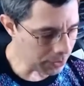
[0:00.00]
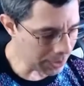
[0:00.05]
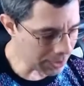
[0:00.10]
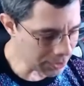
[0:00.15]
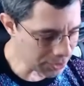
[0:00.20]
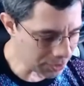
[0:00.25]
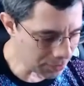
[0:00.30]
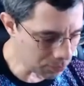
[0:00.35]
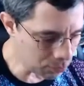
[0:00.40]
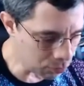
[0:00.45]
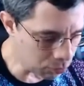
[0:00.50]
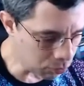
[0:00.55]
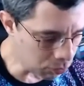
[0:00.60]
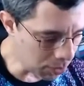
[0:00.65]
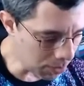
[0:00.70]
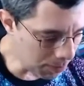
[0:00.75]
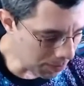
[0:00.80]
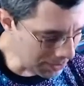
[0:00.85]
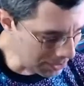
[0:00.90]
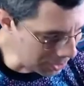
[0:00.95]
got some
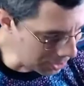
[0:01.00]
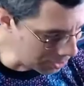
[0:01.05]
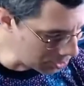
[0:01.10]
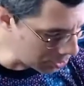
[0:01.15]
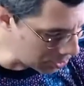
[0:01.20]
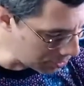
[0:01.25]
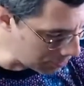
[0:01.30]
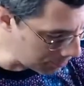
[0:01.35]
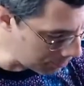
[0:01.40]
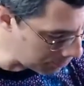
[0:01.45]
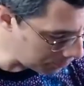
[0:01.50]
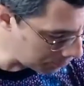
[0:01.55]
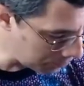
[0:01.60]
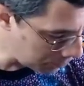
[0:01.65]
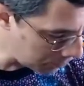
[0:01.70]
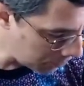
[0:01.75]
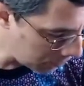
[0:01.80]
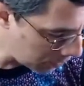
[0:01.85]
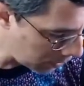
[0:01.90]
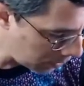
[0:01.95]
repetition
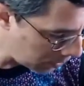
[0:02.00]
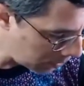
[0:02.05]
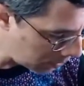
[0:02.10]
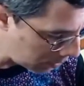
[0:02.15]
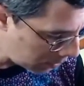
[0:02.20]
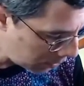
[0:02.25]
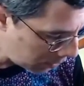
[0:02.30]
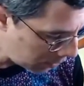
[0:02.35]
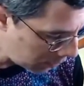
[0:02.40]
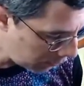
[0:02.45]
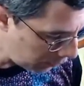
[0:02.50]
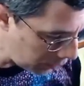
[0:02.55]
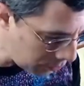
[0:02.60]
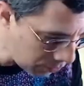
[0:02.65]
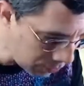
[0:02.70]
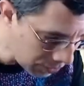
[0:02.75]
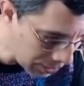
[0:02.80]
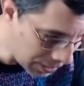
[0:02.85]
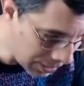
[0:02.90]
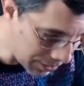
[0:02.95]
few
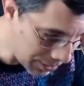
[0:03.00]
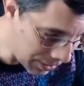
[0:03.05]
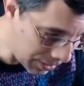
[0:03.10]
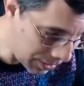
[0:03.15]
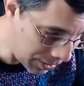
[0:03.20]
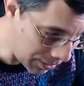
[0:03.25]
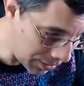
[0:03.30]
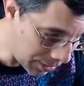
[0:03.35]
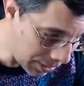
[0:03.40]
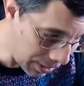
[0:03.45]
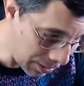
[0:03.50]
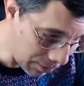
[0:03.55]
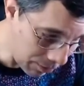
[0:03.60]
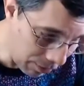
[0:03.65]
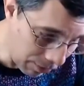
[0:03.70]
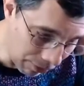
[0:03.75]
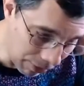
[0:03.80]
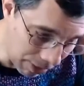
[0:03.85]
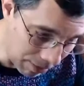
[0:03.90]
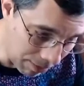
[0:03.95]
things in here that
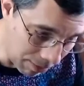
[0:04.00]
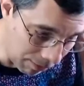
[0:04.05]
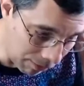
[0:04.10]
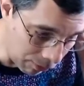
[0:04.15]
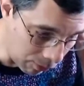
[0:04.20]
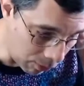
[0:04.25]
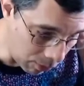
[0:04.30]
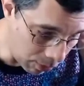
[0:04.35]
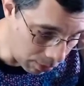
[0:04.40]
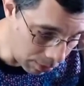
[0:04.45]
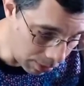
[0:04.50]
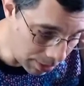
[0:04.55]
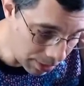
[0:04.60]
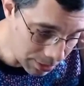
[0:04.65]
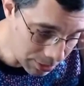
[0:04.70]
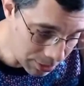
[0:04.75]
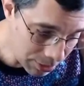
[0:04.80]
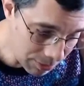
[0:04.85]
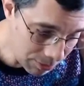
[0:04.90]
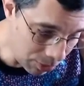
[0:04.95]
we've had before
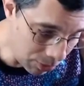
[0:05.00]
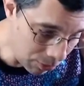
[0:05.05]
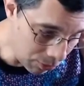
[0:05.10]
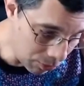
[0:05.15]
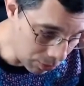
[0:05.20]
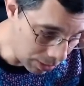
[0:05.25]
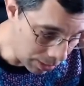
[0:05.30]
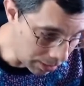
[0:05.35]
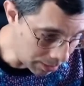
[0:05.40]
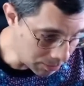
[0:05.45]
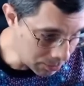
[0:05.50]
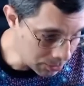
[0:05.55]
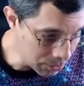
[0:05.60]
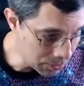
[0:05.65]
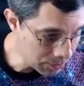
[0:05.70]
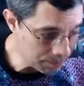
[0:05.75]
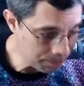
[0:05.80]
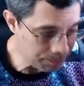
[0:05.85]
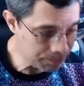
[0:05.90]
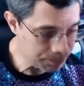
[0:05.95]
and some new items.
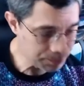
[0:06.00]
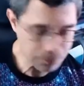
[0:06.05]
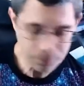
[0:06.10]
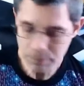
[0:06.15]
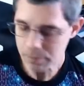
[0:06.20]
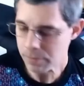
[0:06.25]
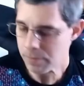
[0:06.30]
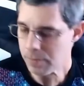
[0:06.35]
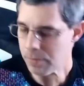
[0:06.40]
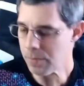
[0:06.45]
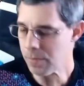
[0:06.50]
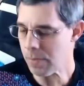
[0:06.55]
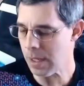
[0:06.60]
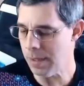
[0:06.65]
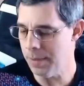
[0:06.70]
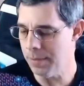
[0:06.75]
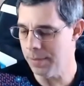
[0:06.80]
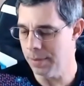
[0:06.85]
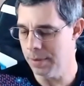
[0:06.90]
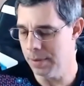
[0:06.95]

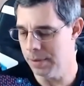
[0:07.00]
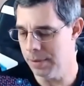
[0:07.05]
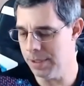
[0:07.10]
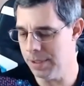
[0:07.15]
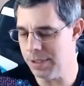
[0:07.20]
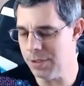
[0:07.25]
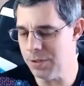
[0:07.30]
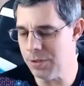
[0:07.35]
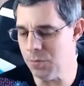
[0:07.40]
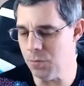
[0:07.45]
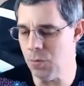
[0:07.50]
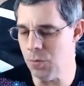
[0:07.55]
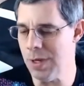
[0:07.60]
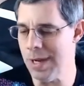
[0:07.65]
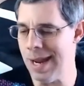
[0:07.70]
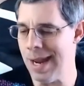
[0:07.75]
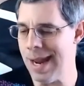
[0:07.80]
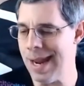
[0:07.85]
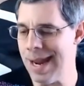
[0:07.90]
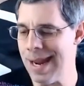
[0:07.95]
This we
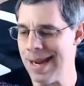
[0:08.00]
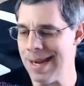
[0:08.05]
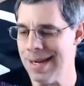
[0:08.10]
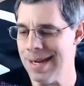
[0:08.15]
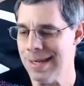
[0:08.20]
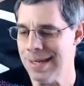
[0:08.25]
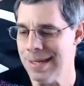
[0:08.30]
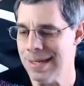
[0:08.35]
had,